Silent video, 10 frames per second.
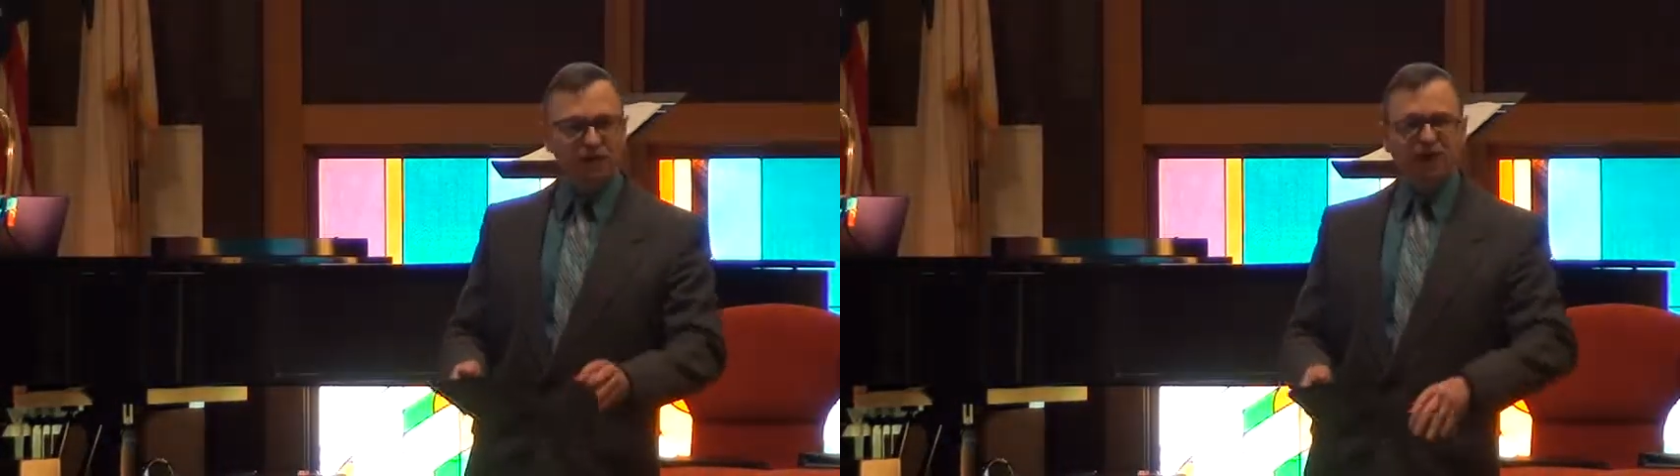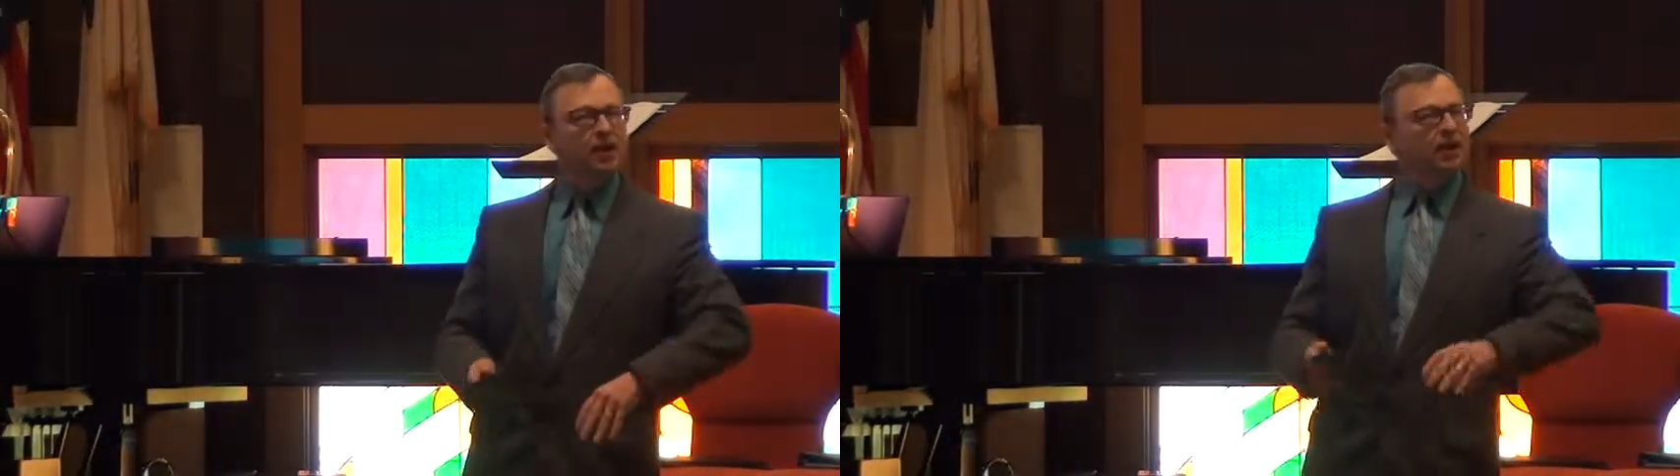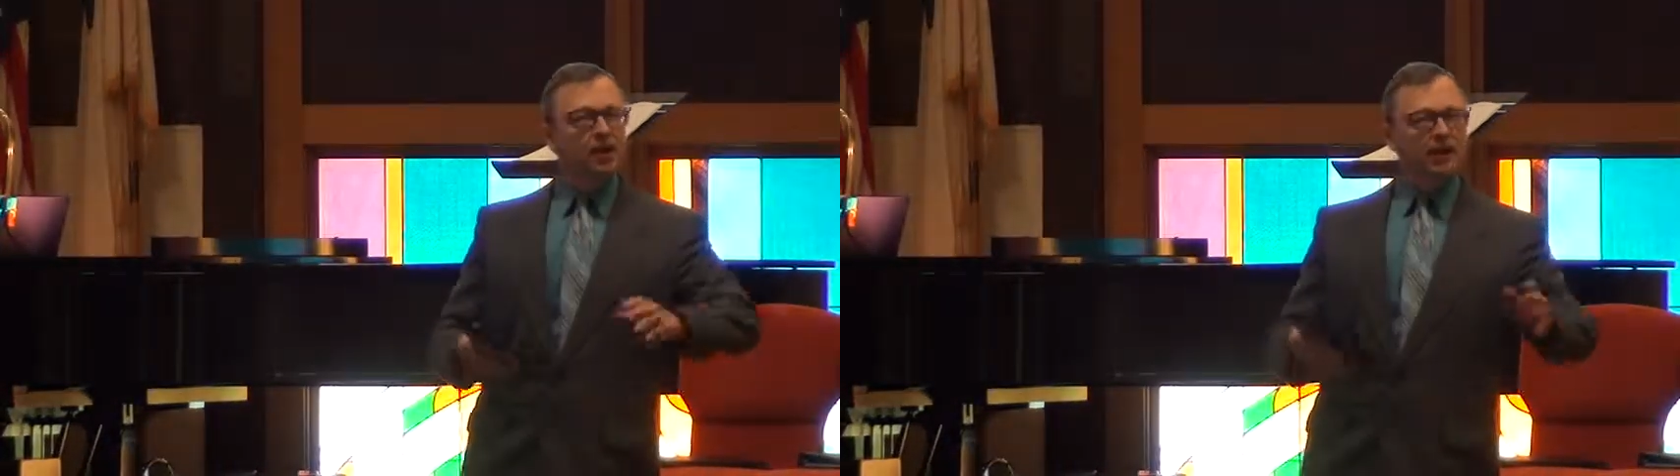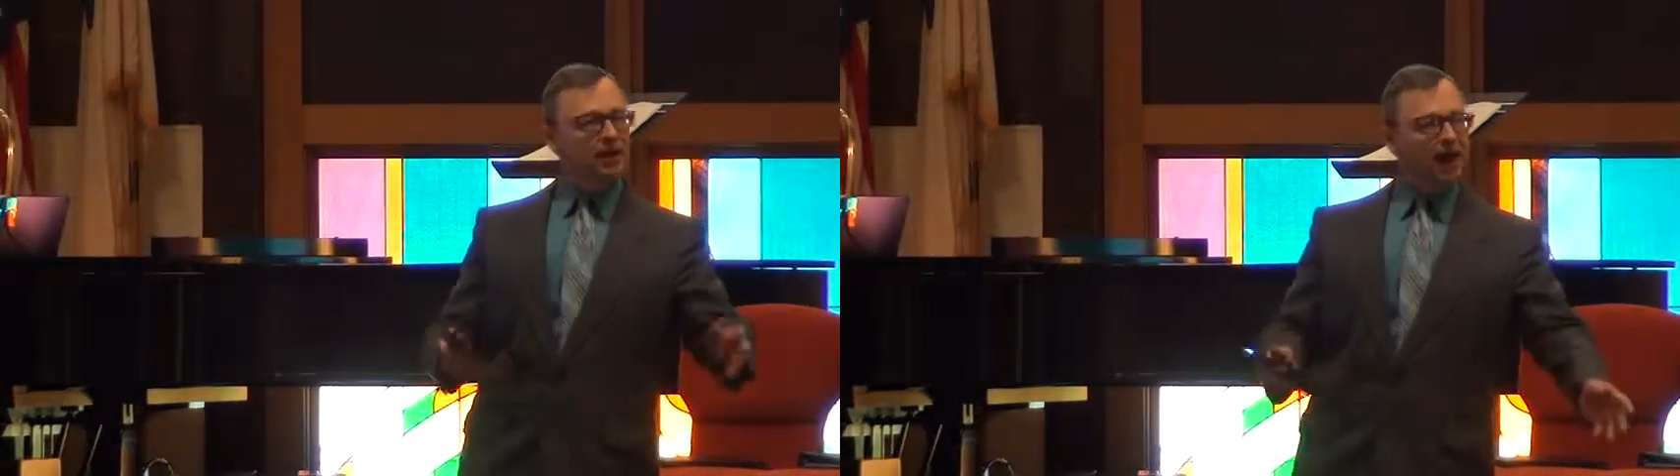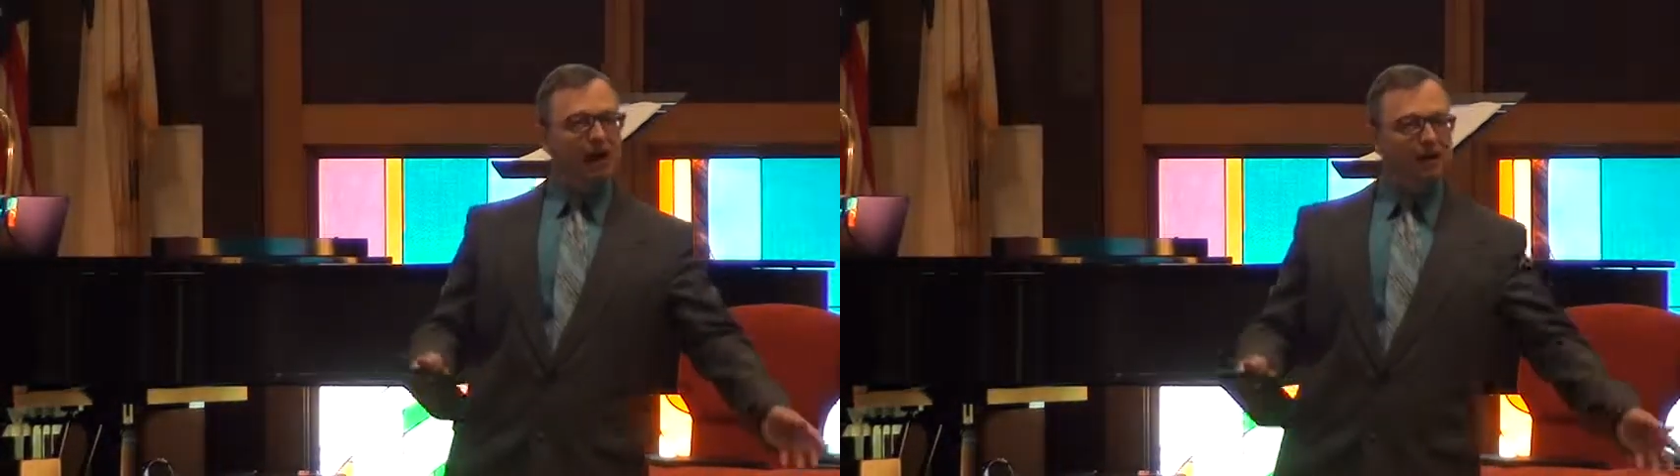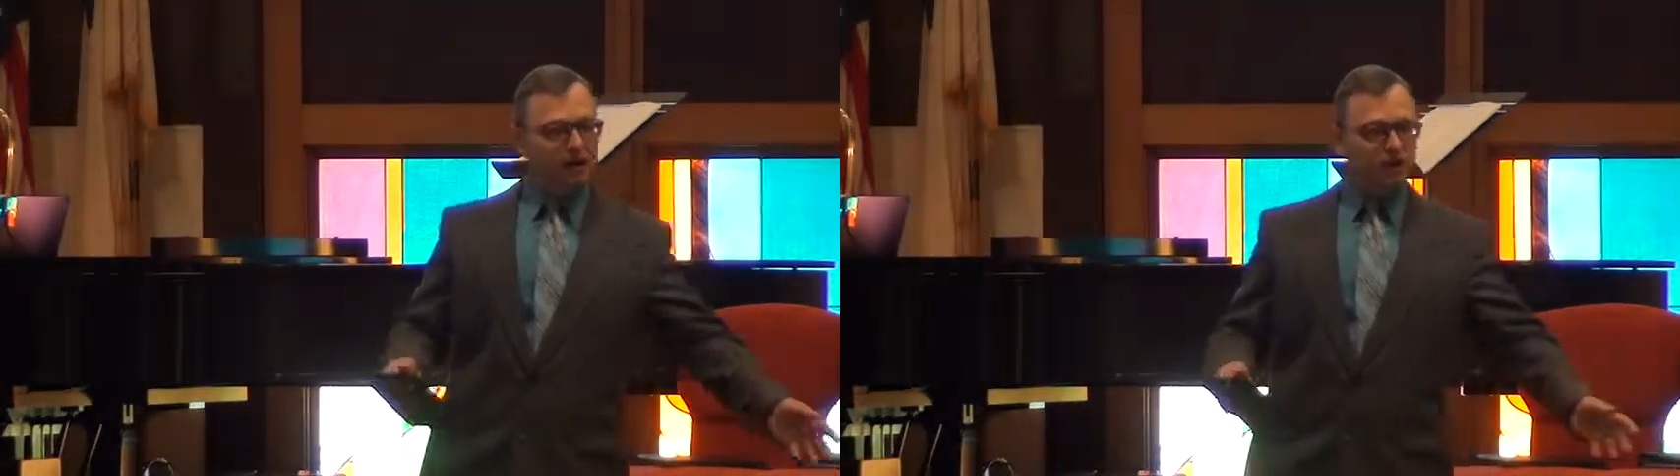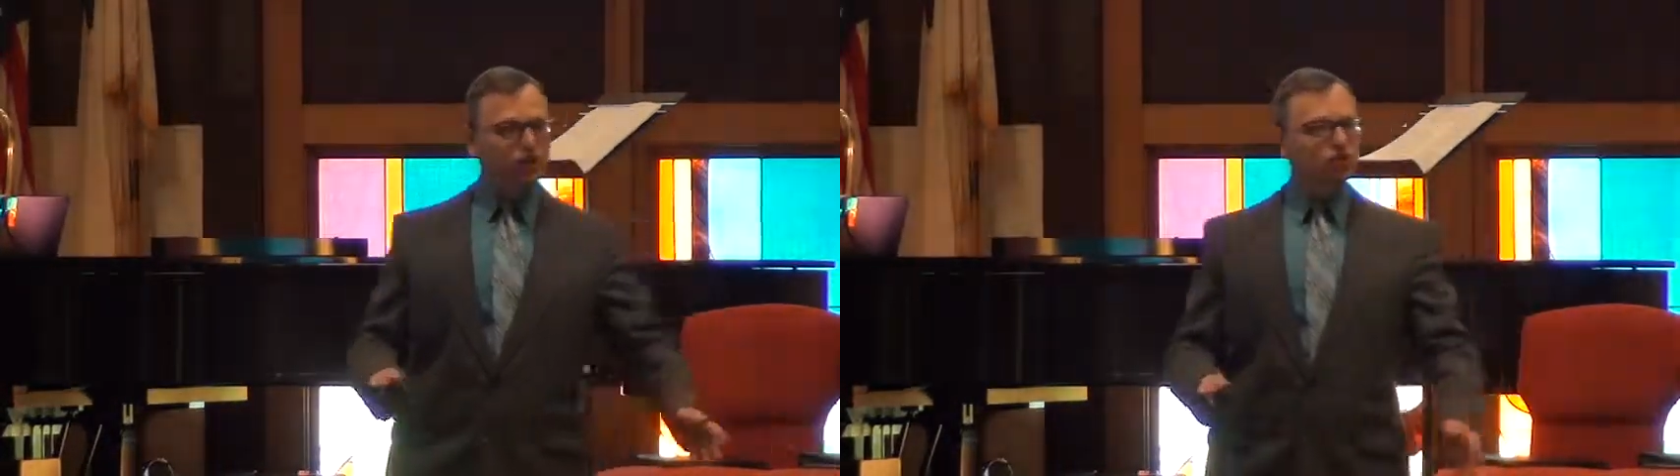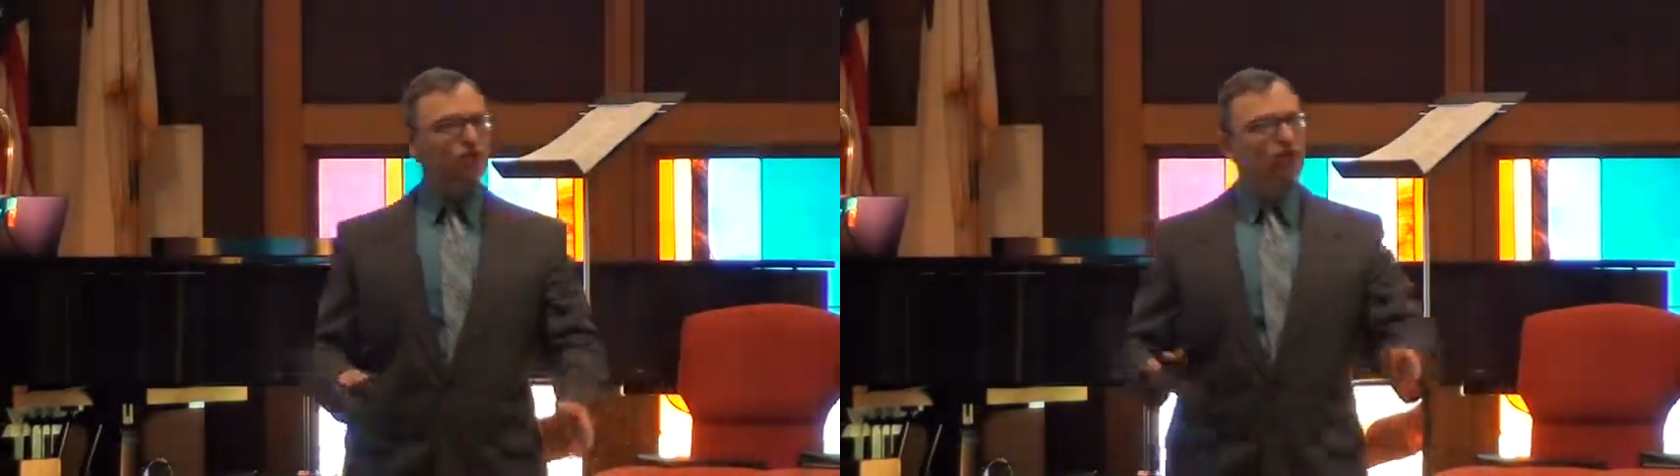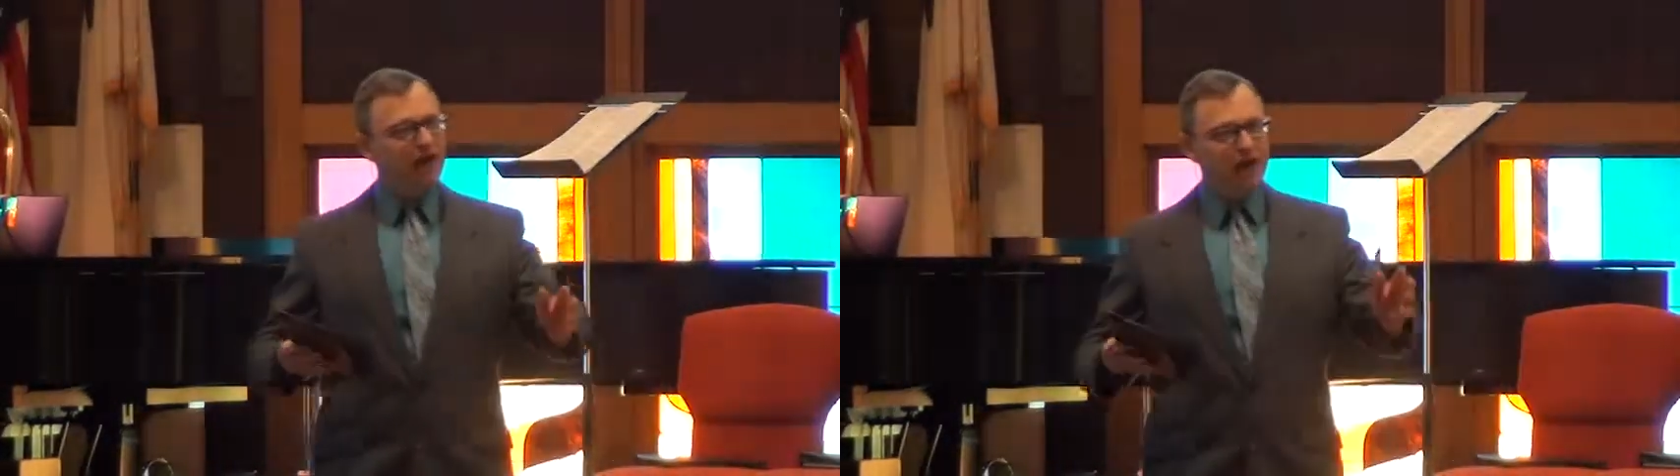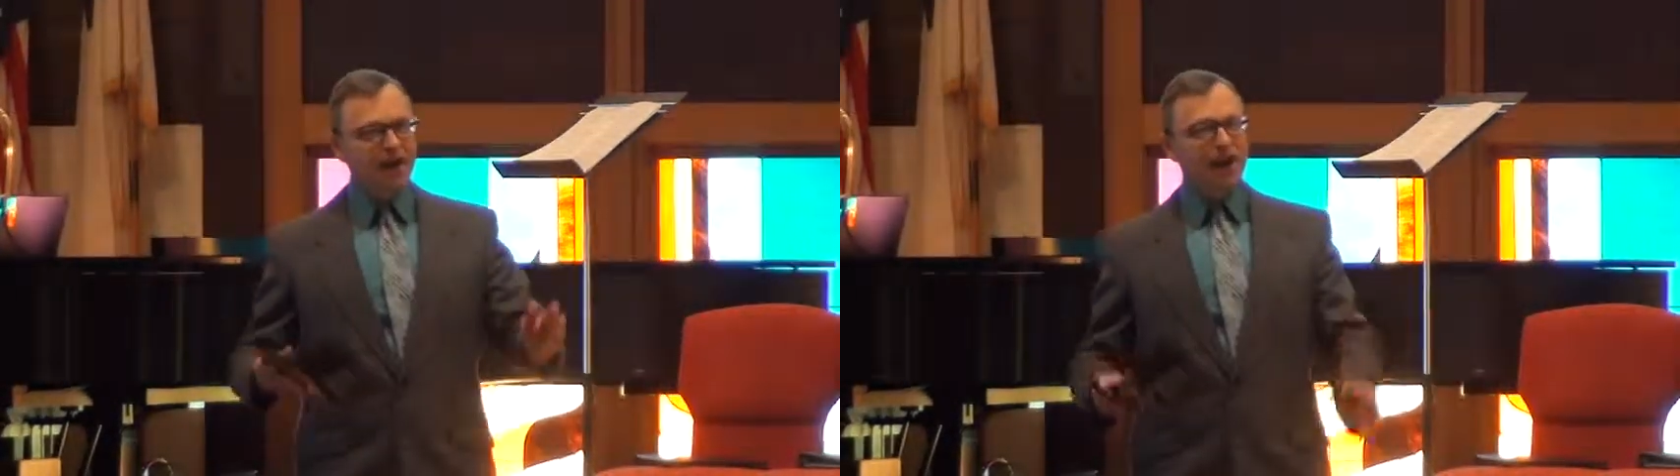and he and I can enjoy
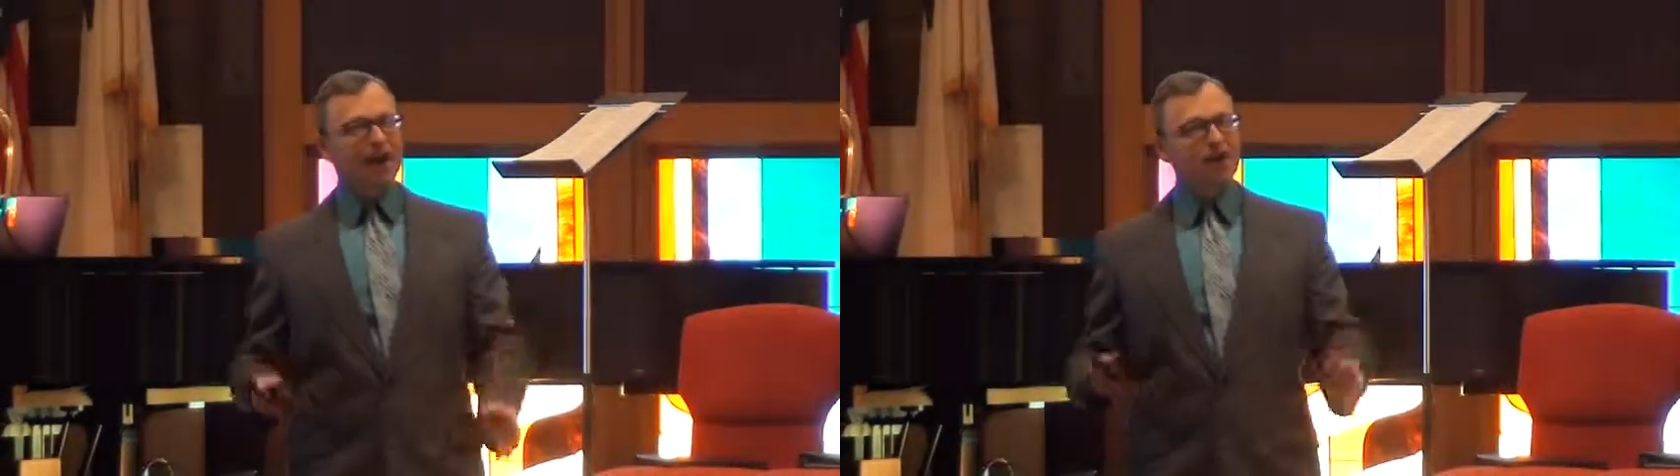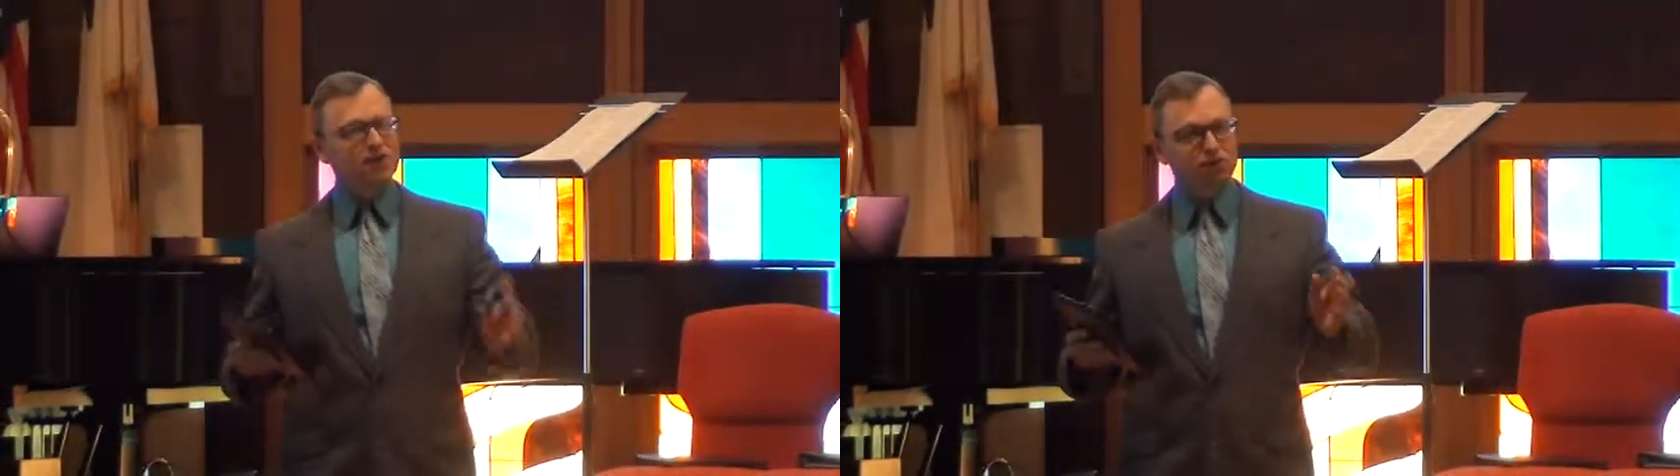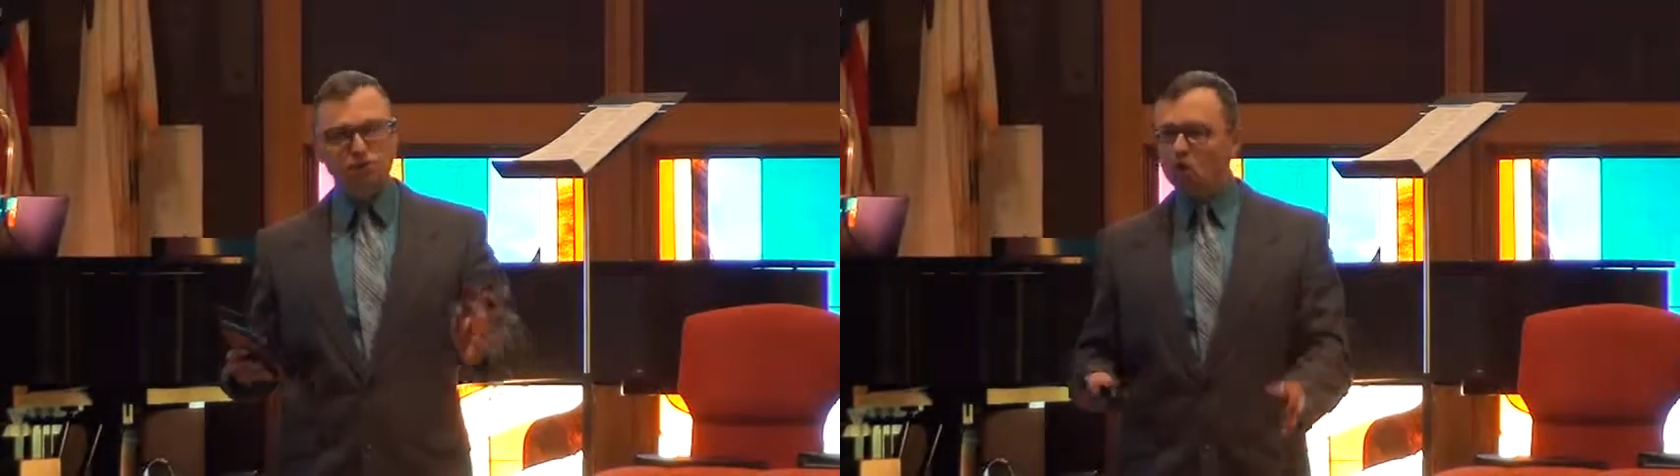a nice,